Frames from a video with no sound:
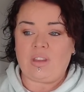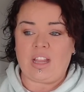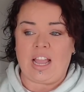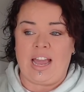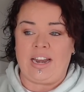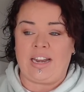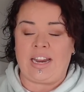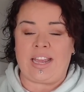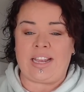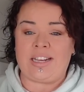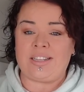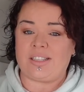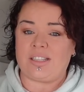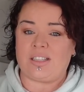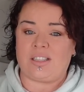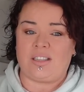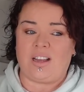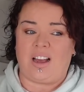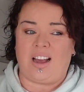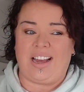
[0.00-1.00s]
and he's a
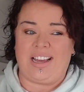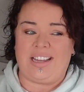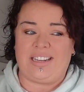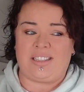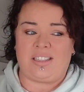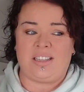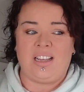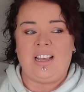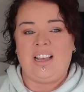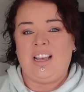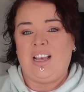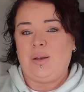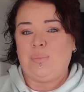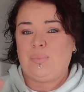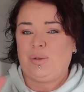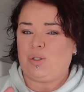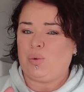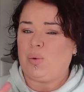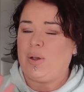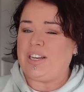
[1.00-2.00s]
size
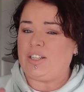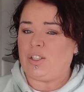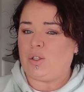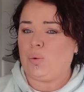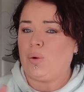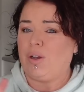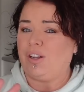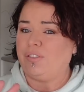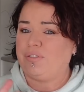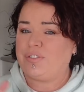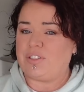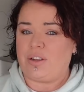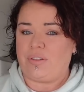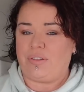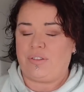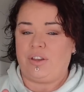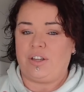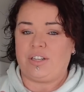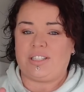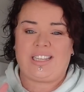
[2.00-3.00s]
between 12 to
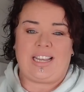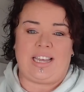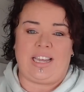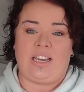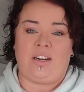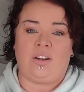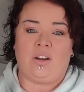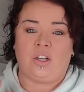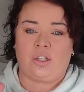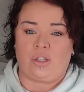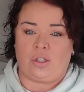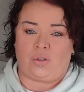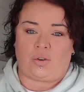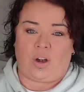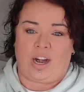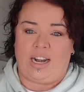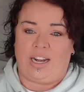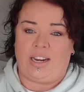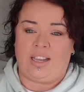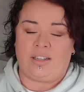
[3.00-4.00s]
13
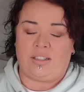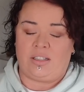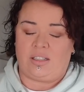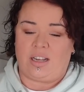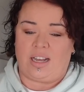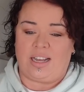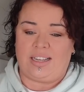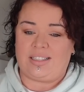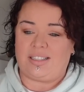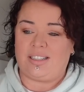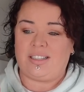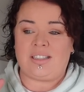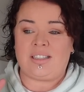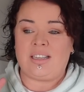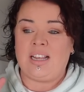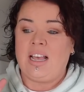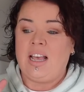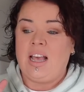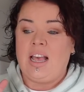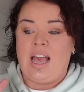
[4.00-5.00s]
Australian
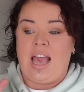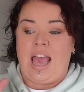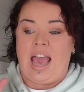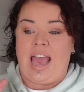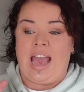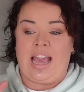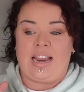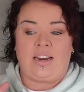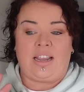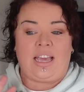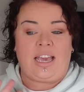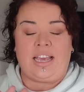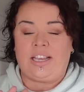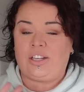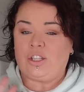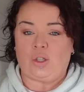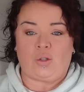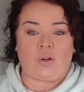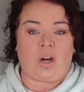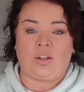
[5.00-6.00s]
sizes, and he
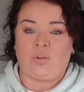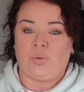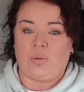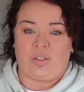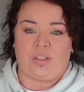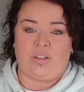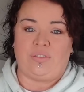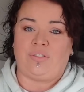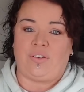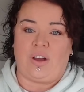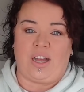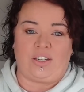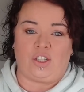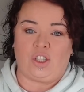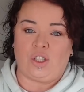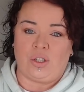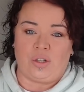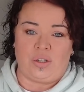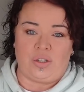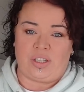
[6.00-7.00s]
struggles to find
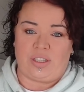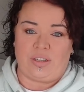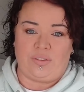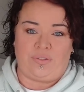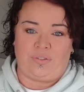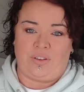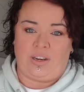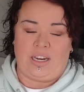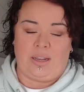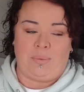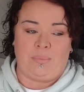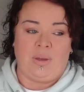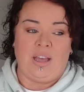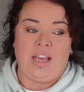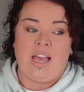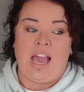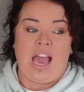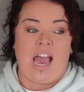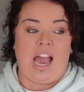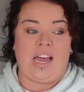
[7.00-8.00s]
shoes to fit him.
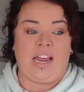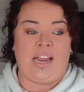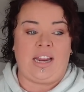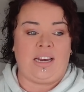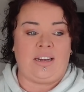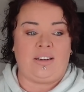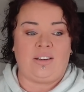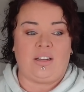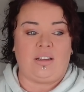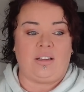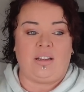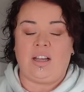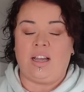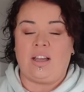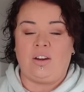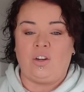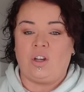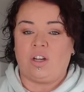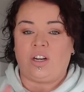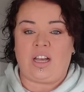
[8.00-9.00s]
And
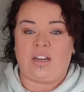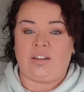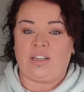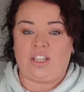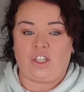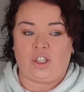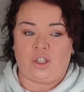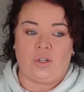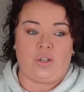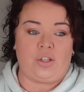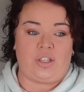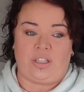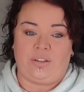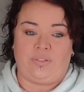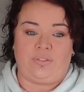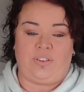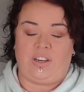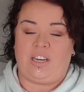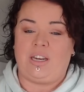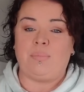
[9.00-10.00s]
not only shoes to
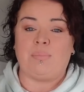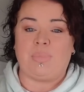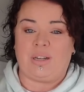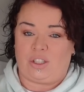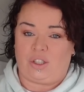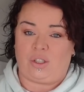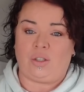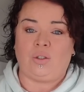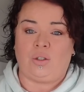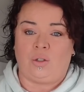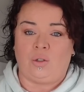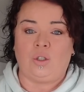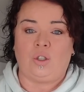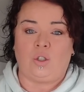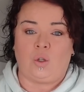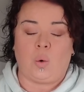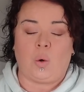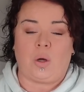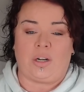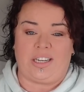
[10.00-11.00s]
fit him, but good
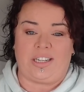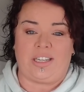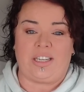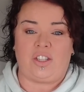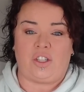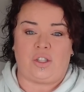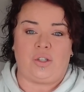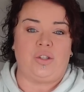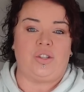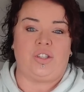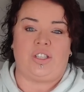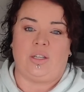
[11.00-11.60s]
quality shoes